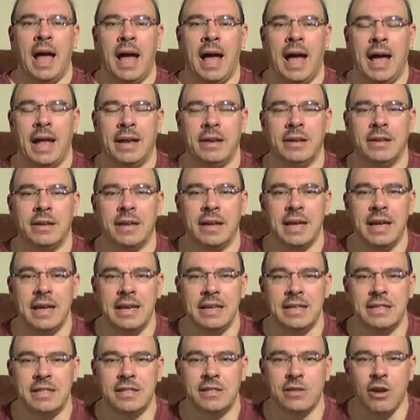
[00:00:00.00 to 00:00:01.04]
And
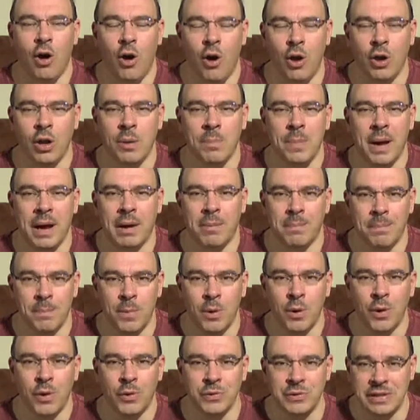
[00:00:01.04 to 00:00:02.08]
it's all about
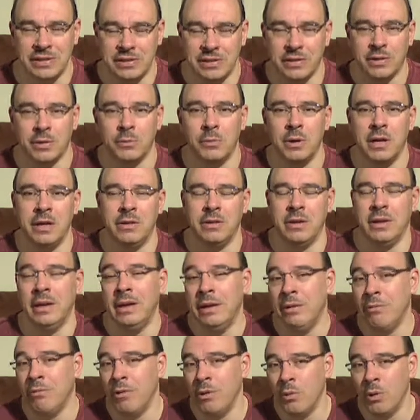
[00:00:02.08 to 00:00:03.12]
Moses and the way that he
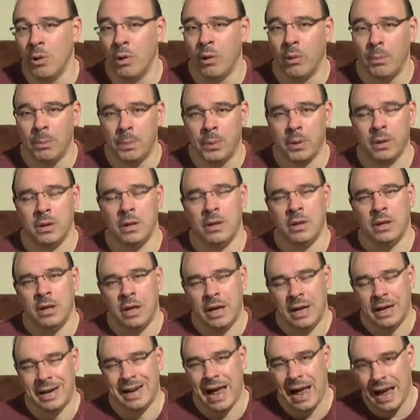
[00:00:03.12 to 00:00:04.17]
grew up
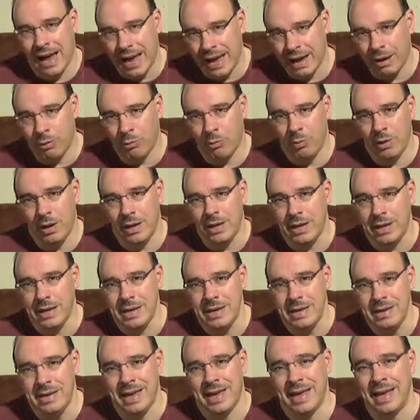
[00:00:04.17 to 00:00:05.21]
and how
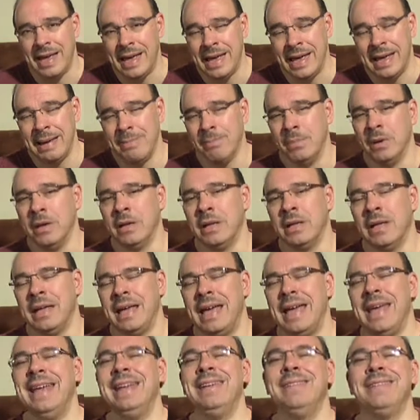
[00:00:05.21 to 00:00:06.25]
he came
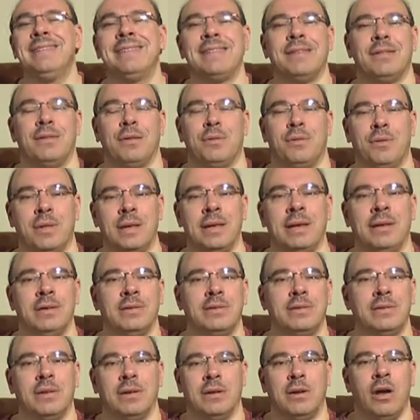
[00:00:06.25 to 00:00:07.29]
into the
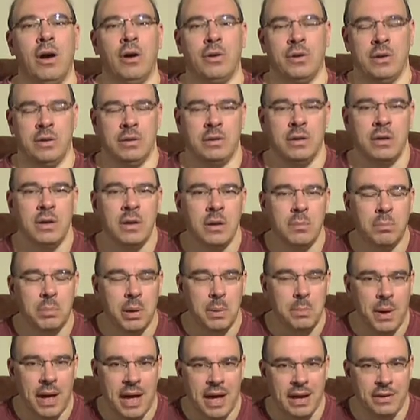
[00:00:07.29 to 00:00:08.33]
things that God had
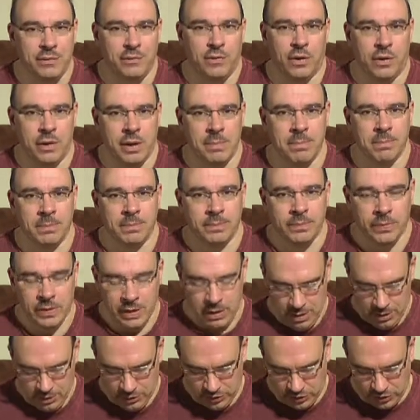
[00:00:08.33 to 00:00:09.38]
prepared for him.
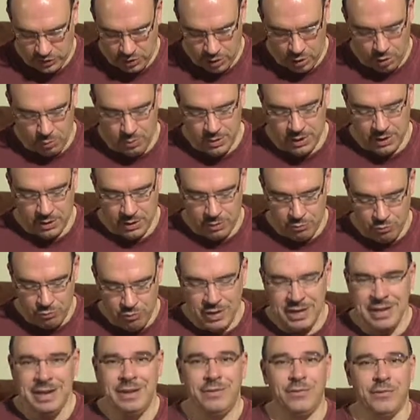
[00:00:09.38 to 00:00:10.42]
So we're going to
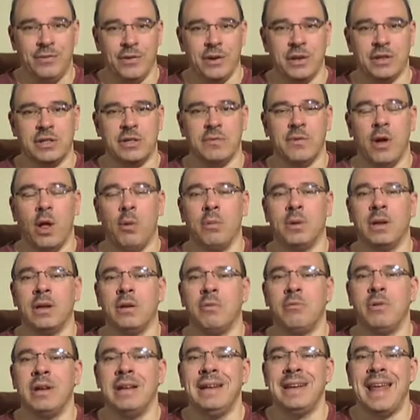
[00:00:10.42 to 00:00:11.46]
read, first of all, we're going
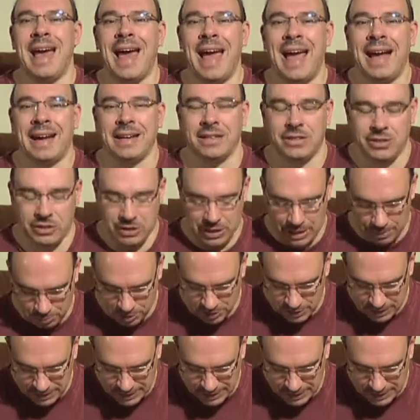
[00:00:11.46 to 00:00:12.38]
to read Acts chapter